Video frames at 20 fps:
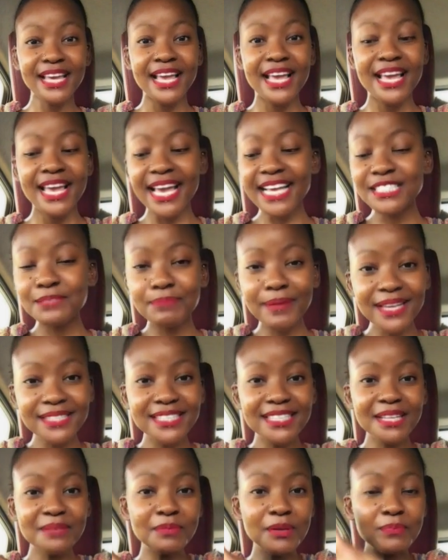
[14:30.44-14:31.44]
It's
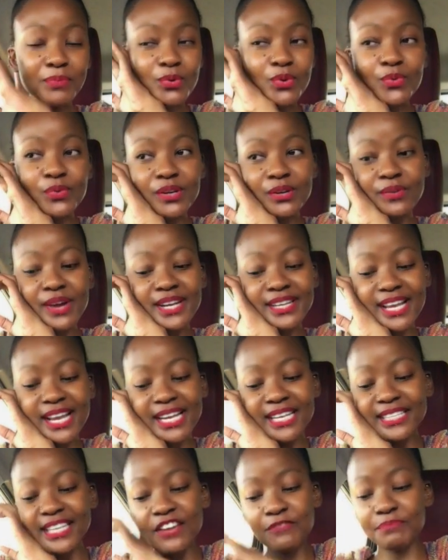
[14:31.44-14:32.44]
basically people who regret
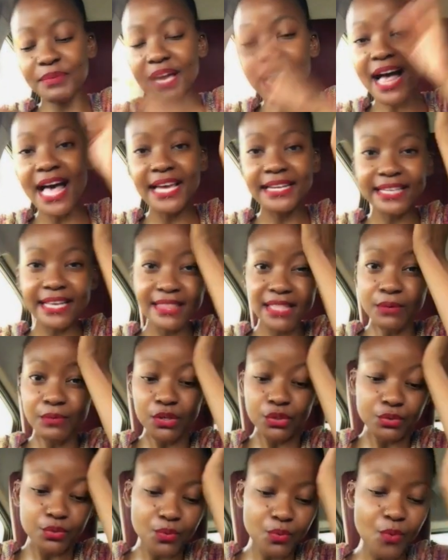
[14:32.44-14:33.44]
getting left behind and they were
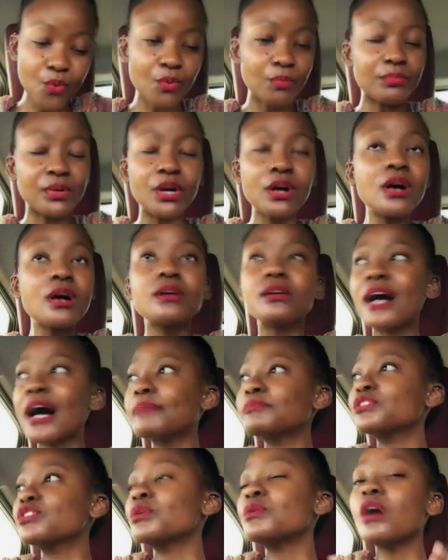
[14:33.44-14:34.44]
lukewarm. Oh,
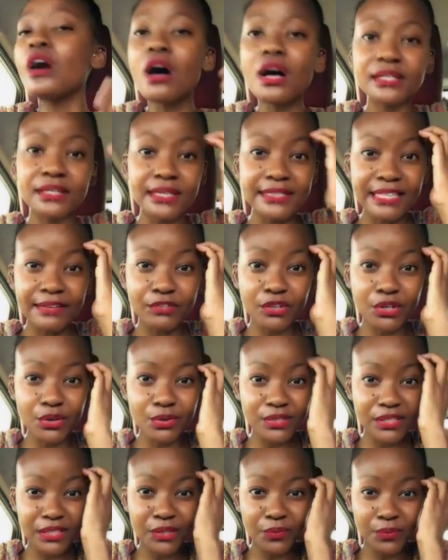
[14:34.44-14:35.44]
I'm so hot because I've
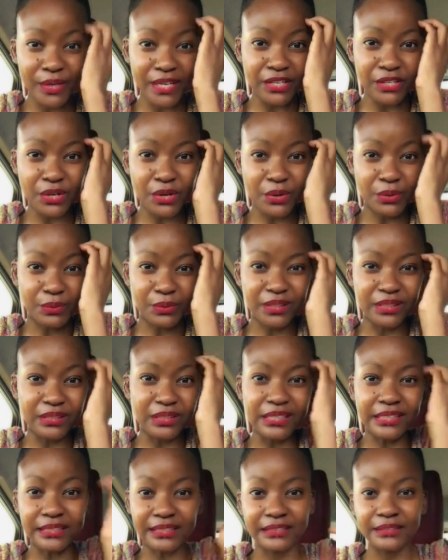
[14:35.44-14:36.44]
closed the window.
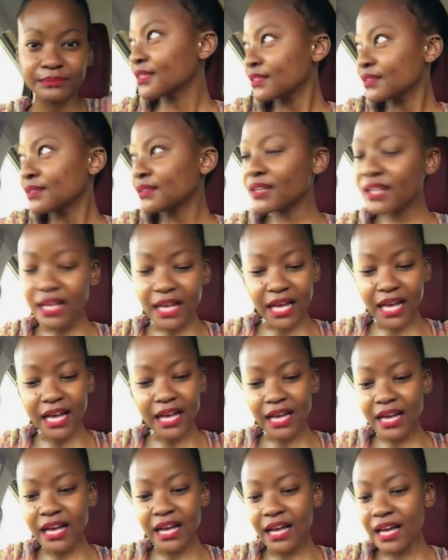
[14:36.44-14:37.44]
Ugh.
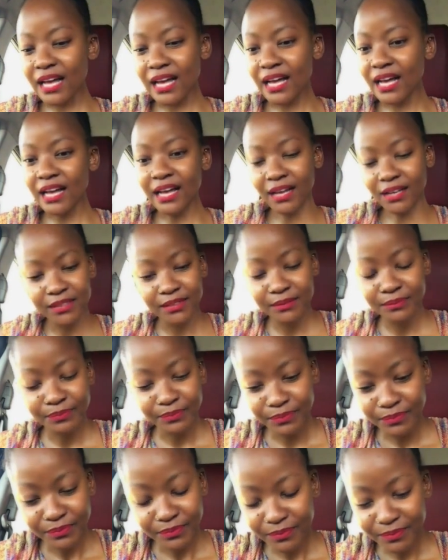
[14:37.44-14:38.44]
Ah!
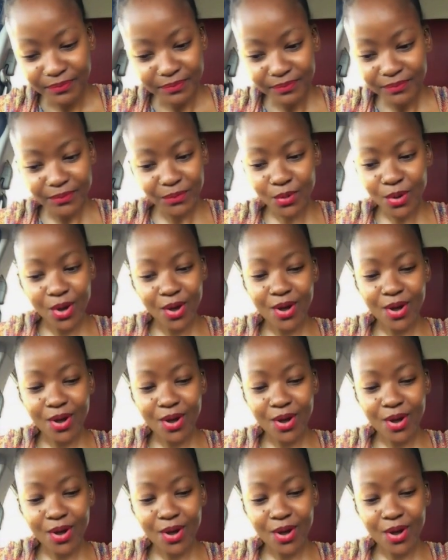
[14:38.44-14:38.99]
Woo!